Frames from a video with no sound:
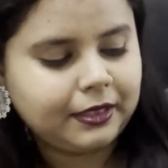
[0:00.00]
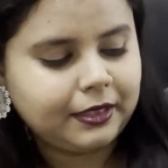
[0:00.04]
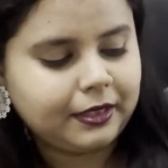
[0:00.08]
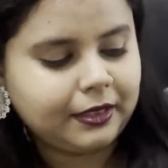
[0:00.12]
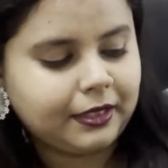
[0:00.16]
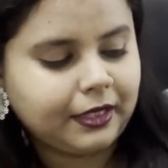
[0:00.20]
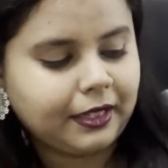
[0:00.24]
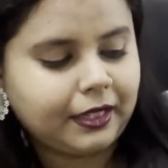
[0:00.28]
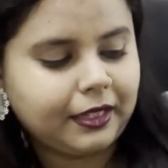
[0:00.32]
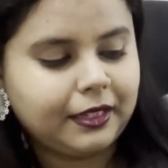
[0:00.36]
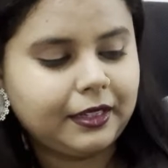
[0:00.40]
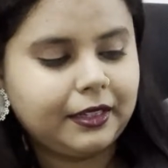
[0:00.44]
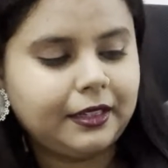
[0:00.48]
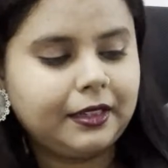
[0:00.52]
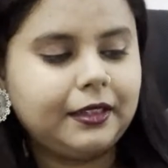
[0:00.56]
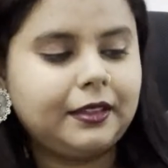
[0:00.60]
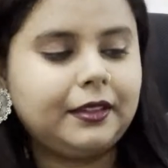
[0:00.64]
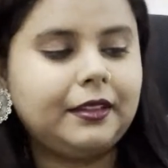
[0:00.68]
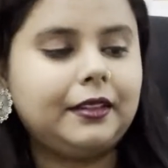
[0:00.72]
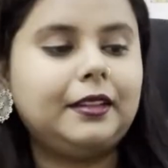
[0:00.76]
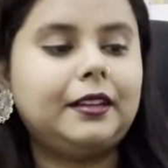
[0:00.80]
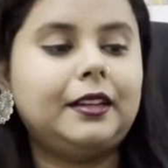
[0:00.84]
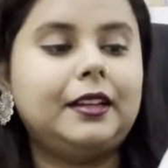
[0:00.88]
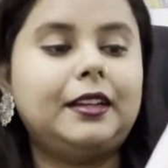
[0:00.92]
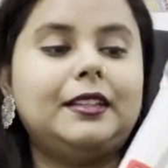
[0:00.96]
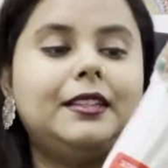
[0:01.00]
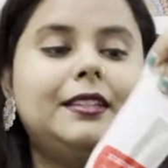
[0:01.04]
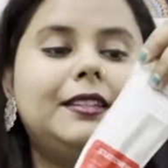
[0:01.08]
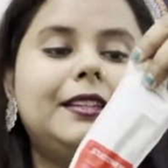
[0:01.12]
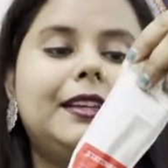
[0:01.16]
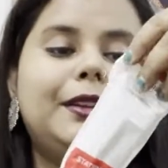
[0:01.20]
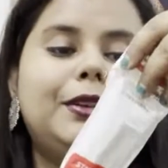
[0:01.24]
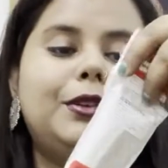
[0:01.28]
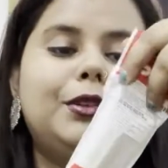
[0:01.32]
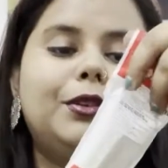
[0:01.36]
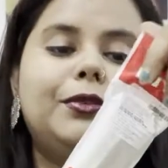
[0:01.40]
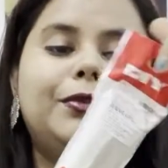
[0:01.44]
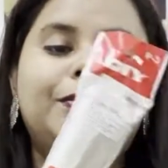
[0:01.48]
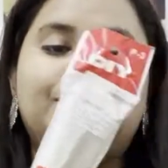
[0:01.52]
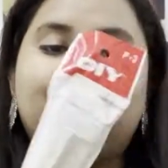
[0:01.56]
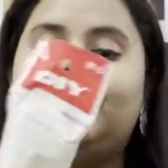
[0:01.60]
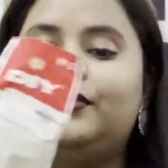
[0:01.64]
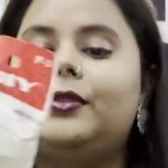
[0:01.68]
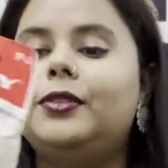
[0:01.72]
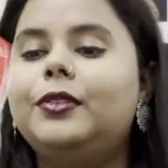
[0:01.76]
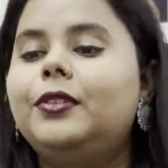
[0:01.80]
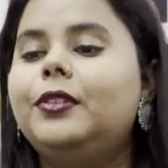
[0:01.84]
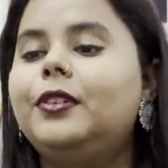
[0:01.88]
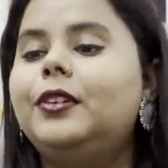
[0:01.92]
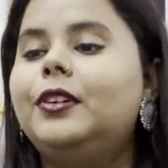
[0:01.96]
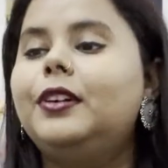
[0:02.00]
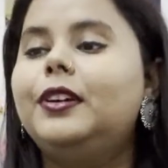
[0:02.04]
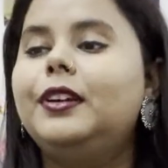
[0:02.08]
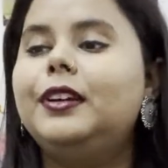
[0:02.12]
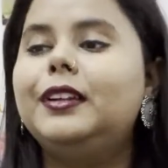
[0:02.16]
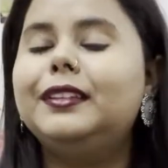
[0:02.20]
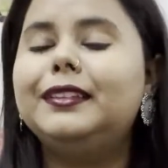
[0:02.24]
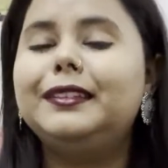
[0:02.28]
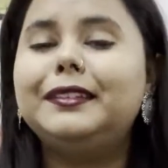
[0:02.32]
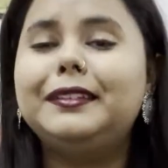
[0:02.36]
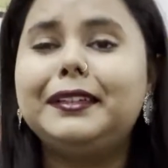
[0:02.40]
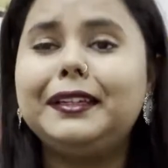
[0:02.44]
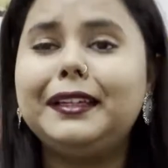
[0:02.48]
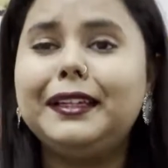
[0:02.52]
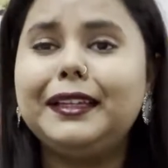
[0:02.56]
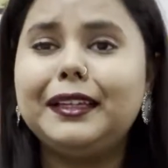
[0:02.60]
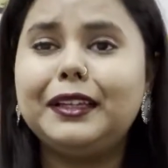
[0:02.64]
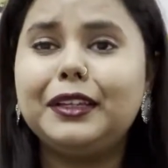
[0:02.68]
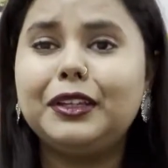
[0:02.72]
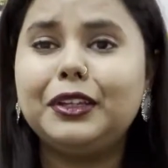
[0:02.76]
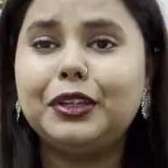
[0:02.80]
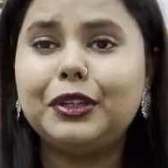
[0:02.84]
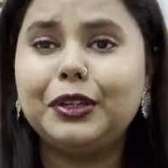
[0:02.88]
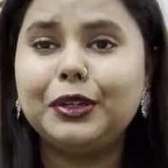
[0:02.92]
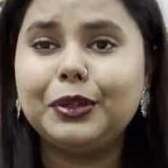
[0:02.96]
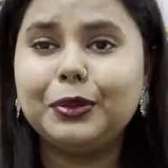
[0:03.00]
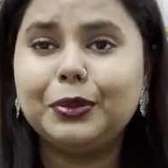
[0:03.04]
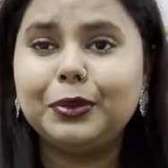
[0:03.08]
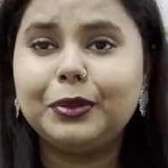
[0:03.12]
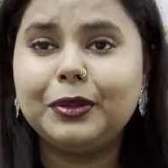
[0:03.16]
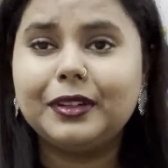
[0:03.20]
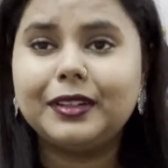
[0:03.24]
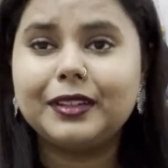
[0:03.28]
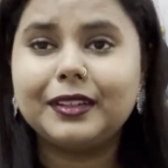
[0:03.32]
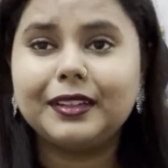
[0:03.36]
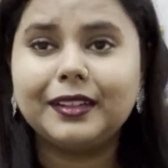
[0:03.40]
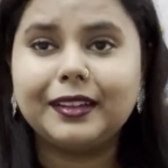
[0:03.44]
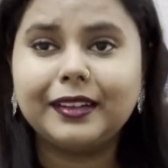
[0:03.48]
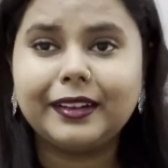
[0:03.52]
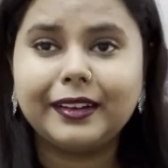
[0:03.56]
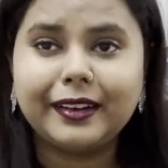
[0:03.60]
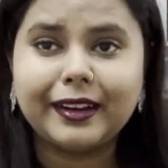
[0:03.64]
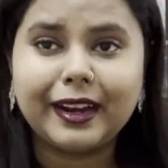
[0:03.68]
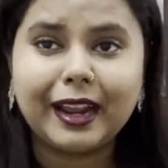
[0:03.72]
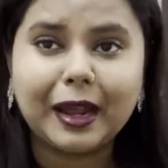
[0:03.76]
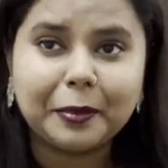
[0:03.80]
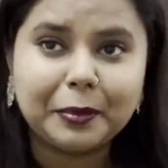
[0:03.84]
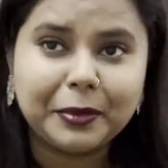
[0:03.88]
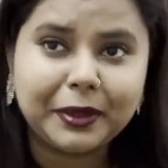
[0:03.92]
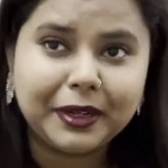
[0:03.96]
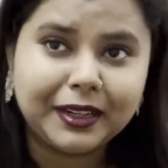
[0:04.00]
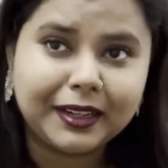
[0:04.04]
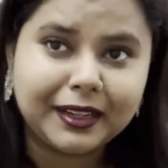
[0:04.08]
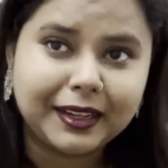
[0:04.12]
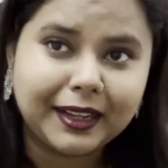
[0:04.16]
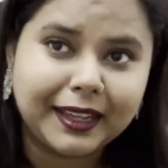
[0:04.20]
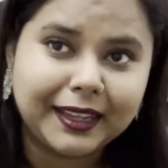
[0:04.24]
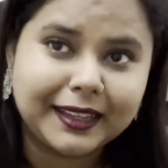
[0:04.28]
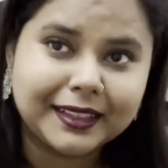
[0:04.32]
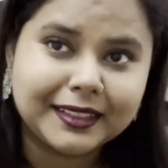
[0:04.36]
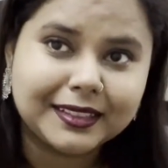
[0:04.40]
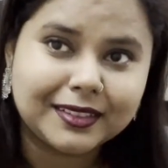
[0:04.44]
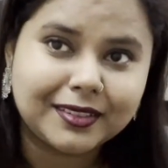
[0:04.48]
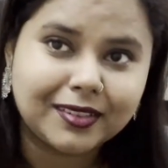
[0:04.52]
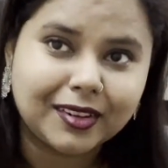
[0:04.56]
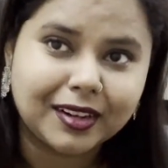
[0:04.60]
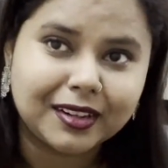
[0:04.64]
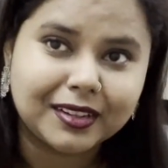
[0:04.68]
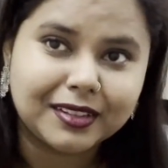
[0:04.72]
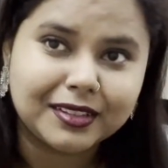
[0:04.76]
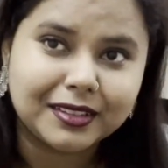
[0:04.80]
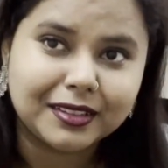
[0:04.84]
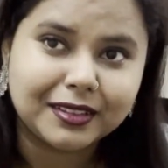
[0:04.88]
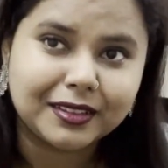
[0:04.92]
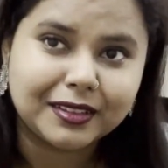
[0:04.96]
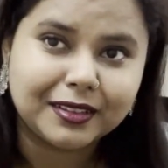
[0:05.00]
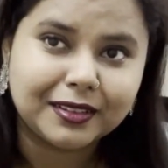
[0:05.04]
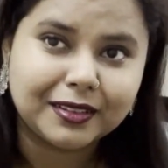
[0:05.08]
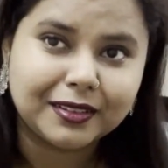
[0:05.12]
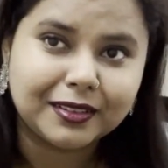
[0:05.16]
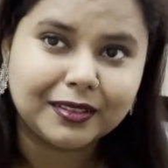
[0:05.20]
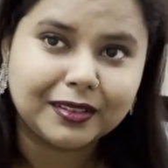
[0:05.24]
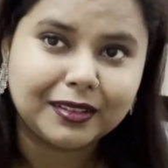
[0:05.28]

Then a set of 3 cute rabbit like structure